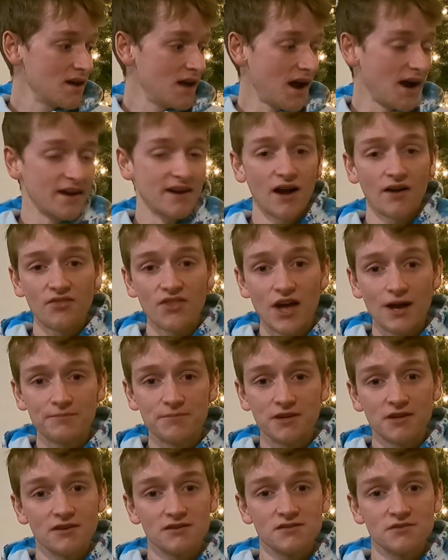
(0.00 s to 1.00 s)
I got that
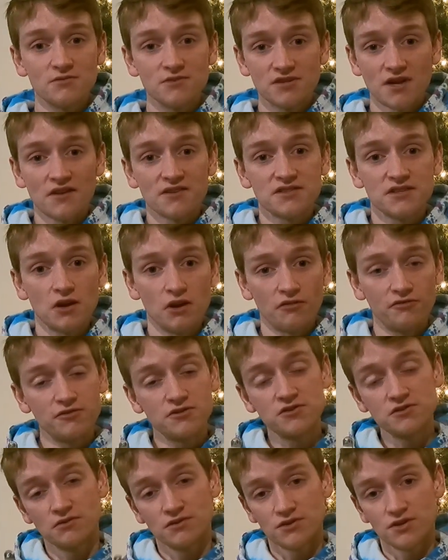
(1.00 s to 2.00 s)
because it was on sale for
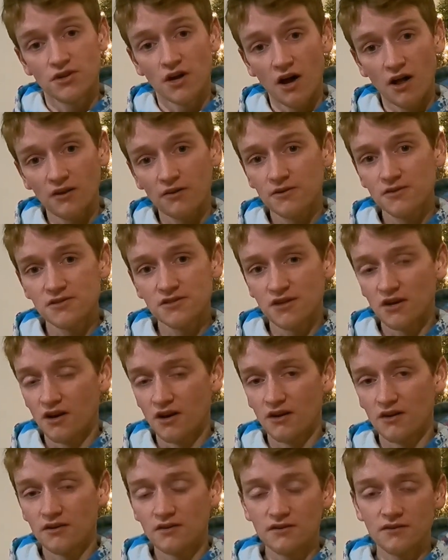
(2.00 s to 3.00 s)
$200
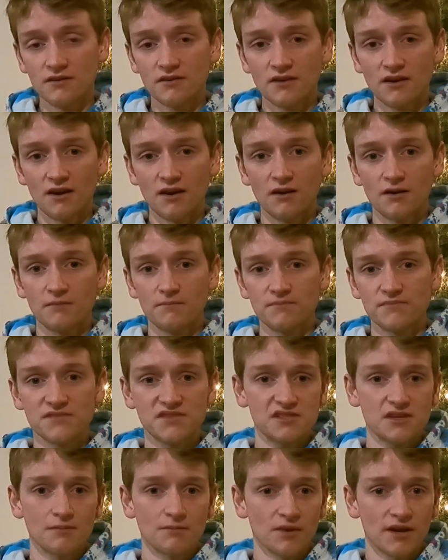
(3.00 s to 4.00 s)
on
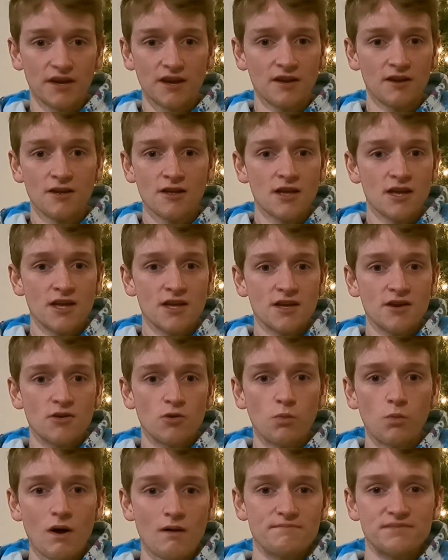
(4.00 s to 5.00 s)
some like
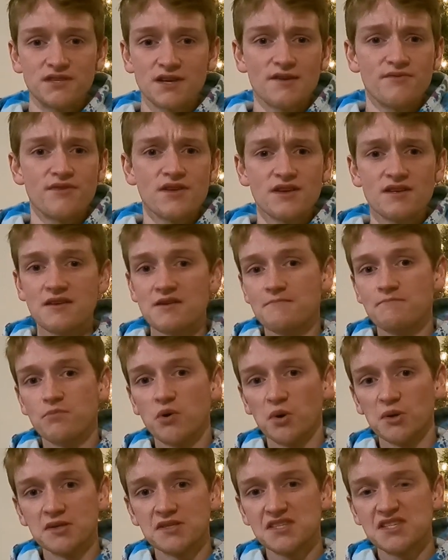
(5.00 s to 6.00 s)
website that
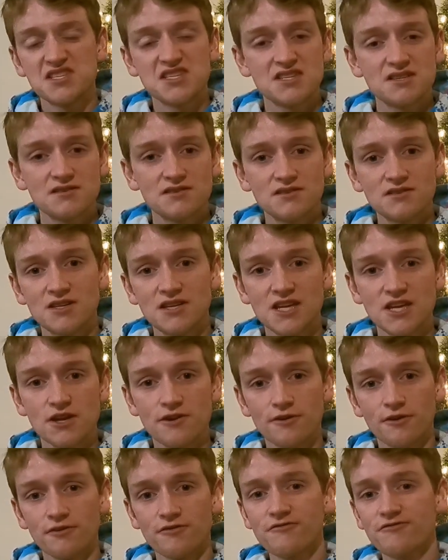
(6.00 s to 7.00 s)
imports
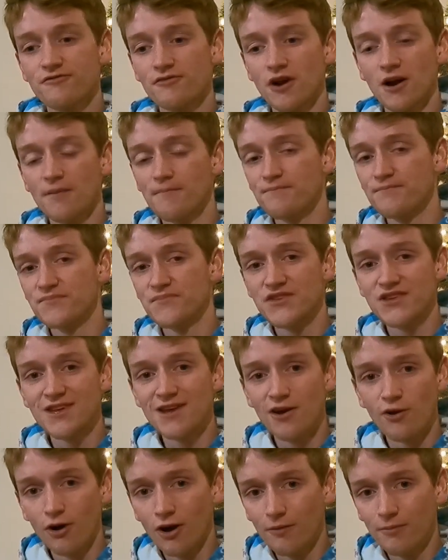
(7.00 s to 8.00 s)
gear from
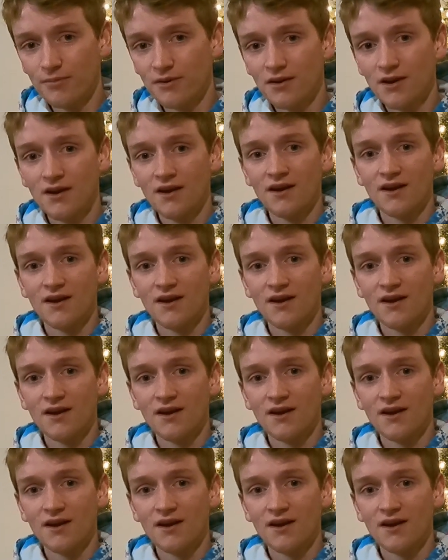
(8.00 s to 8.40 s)
Europe.